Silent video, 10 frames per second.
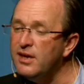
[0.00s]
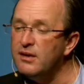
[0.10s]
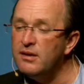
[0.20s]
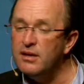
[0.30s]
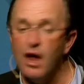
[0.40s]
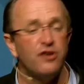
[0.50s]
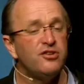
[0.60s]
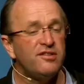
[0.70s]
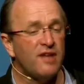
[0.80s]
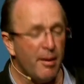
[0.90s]
the
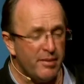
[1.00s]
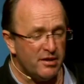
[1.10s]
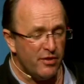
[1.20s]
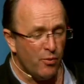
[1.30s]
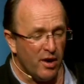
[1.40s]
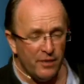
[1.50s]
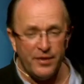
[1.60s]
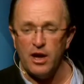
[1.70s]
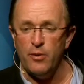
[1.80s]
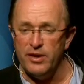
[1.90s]
largest diamond in the world,
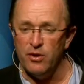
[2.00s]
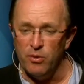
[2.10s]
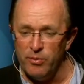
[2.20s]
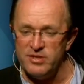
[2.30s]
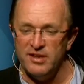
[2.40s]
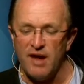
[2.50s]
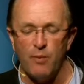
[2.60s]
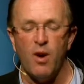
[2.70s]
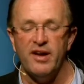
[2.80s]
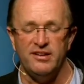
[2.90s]
the Koh i Noor, which he's
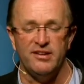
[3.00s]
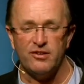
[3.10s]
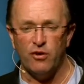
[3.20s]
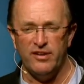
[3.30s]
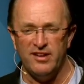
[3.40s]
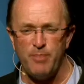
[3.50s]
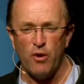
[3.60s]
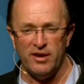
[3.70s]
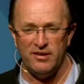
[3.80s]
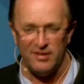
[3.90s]
unwisely just got in his
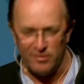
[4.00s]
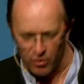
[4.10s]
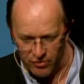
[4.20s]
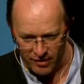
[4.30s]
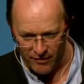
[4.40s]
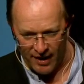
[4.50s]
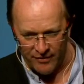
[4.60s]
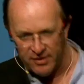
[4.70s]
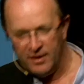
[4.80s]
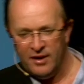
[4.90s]
pocket as he's wandering
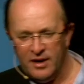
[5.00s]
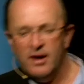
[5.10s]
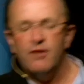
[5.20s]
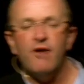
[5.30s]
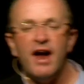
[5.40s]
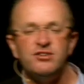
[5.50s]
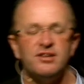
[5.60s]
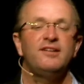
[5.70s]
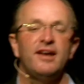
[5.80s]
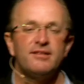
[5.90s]
around.
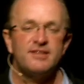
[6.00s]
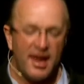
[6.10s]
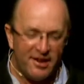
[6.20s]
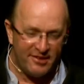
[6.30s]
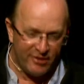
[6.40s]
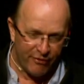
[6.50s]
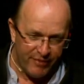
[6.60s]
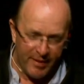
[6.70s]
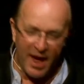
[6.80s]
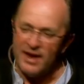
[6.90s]
Ranjit Singh takes this
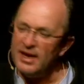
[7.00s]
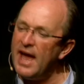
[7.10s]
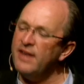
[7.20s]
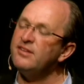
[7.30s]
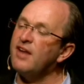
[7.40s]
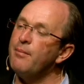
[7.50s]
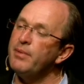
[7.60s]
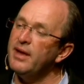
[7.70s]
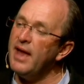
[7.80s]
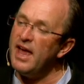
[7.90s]
off him, and he ends
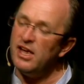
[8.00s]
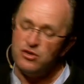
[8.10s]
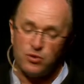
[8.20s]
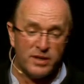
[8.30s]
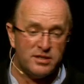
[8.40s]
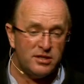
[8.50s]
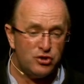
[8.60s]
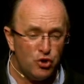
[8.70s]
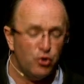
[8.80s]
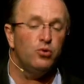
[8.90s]
up, age
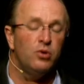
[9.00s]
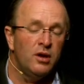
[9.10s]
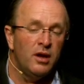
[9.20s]
22,